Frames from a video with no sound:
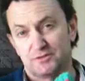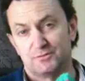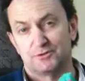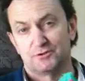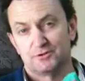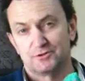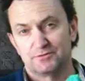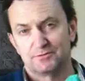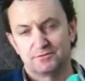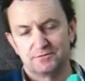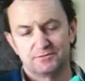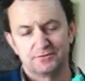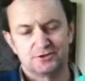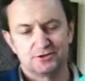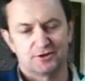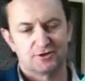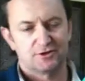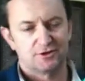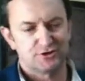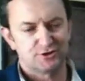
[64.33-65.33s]
I'm in
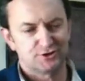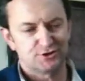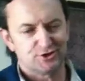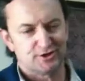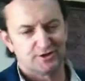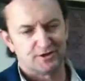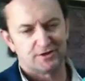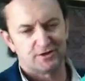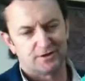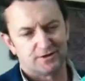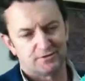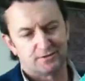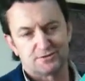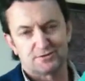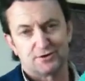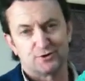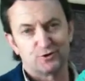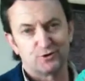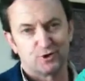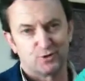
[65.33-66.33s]
Shanghai, China now, there's
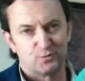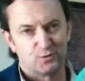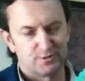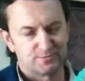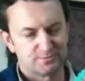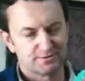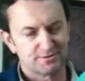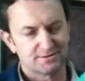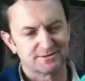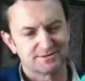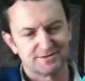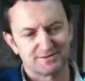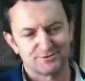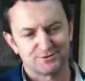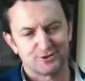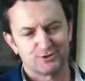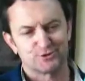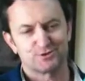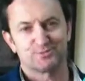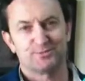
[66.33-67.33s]
no cobwebs because there's
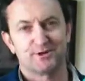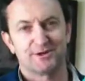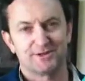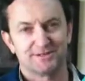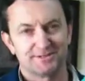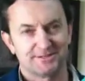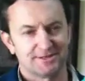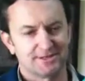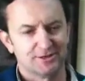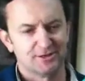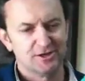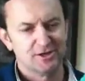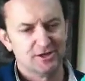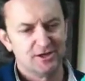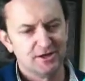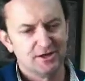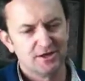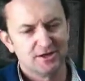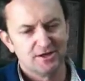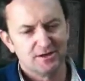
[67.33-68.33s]
no spiders here,
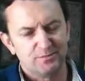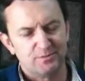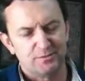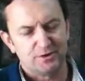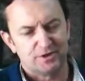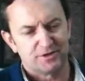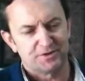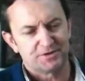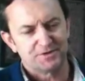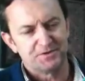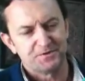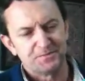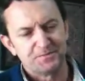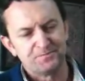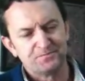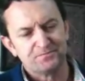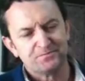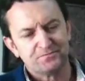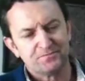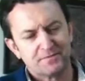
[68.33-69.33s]
and
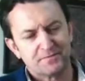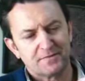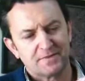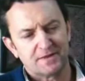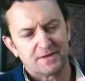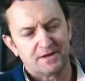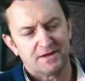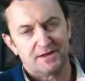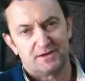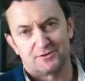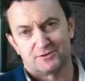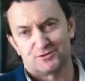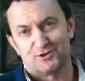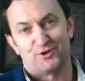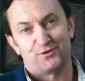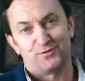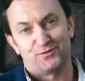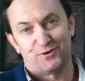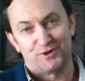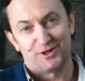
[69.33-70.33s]
there's
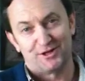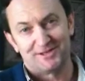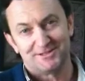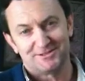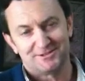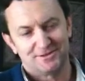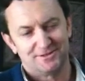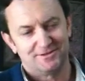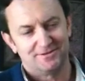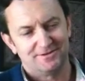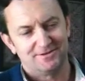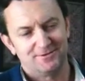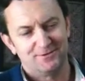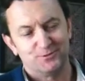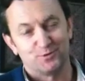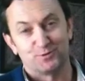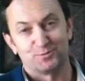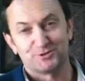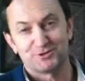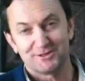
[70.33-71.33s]
no flies
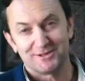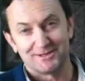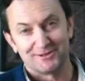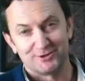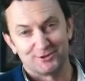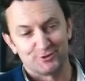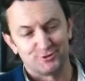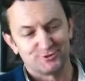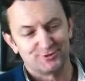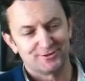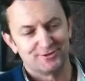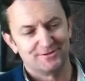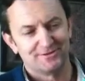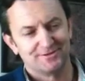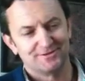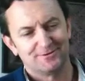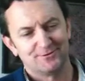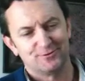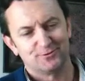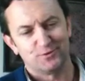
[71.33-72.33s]
or mosquitoes
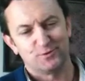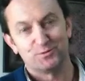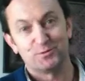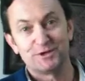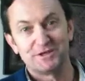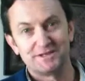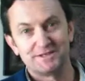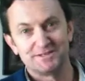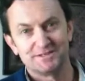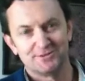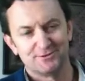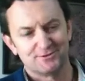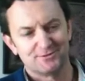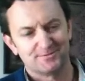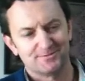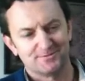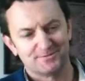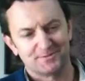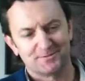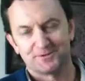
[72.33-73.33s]
or bees,
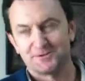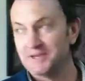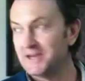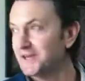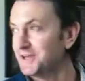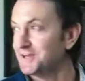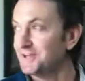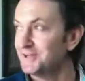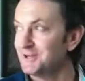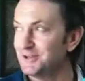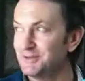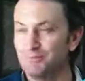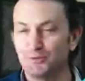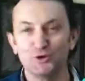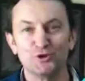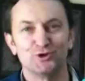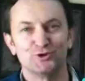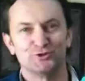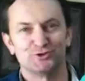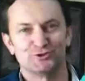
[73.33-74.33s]
and there's hardly any
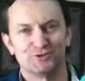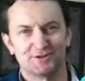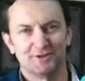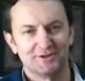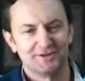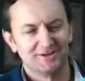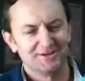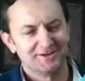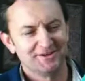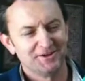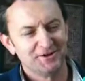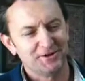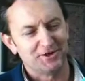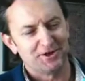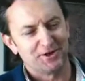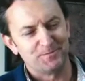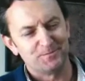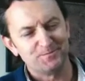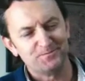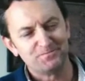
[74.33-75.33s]
birds.
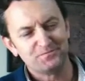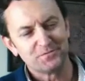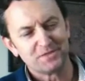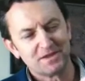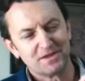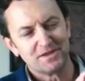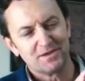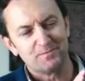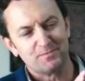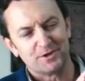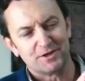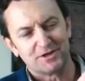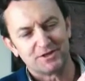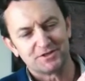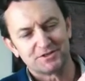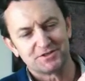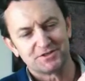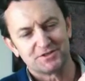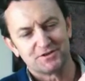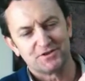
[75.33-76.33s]

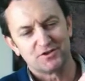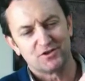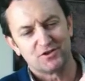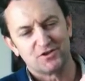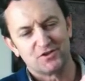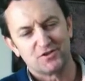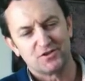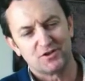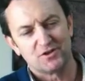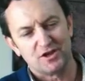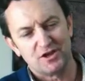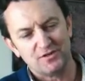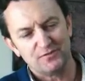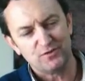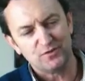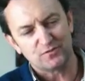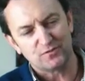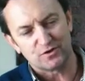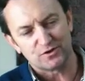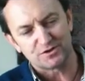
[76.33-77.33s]
But if
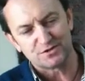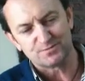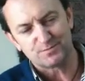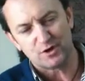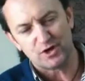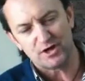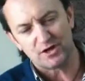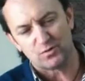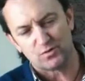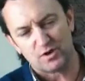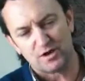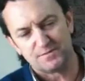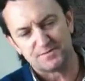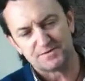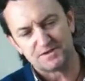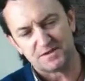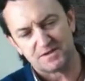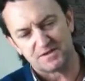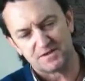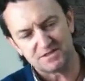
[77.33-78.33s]
you've got spider webs,
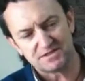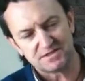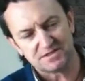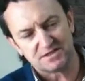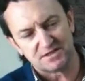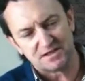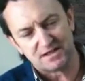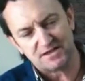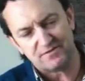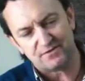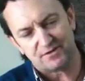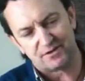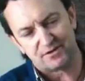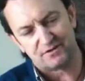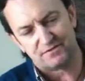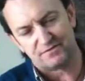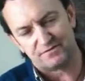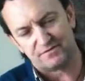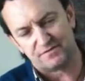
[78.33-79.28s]
then this level